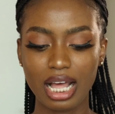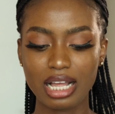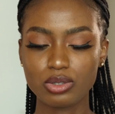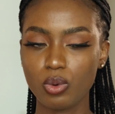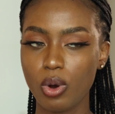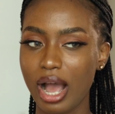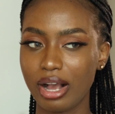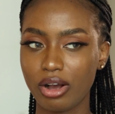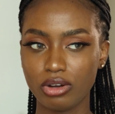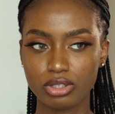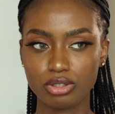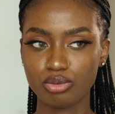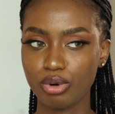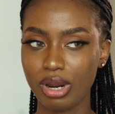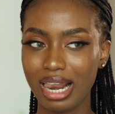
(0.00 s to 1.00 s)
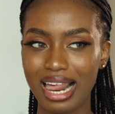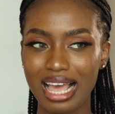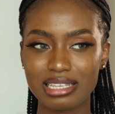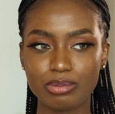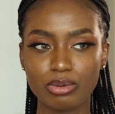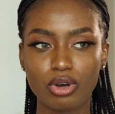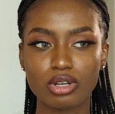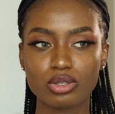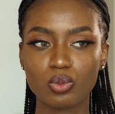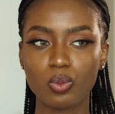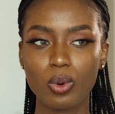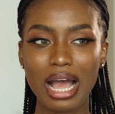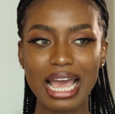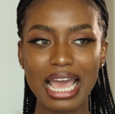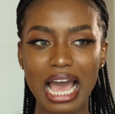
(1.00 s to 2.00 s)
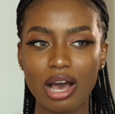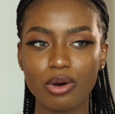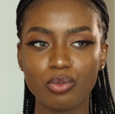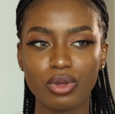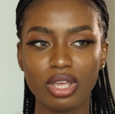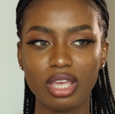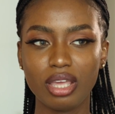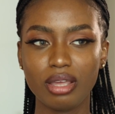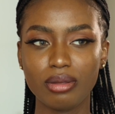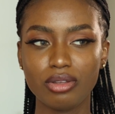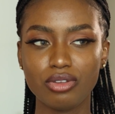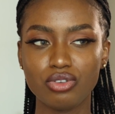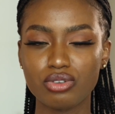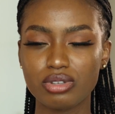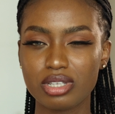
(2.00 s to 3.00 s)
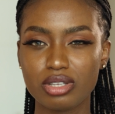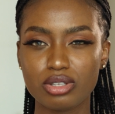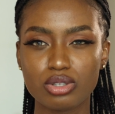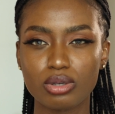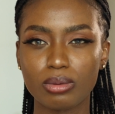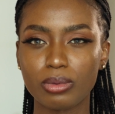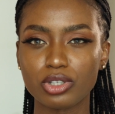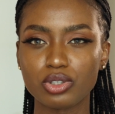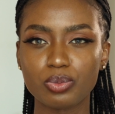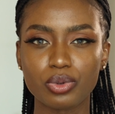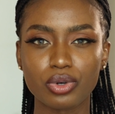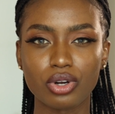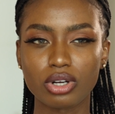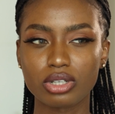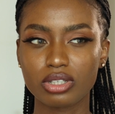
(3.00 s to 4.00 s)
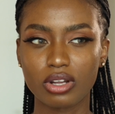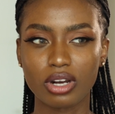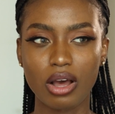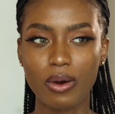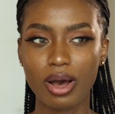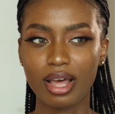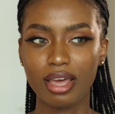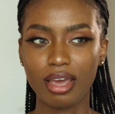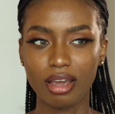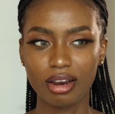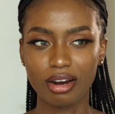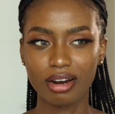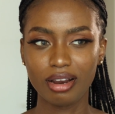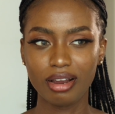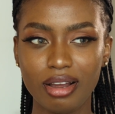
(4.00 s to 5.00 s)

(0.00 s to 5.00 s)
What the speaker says: that's what I got to realize, because why are we using so much product on our hair?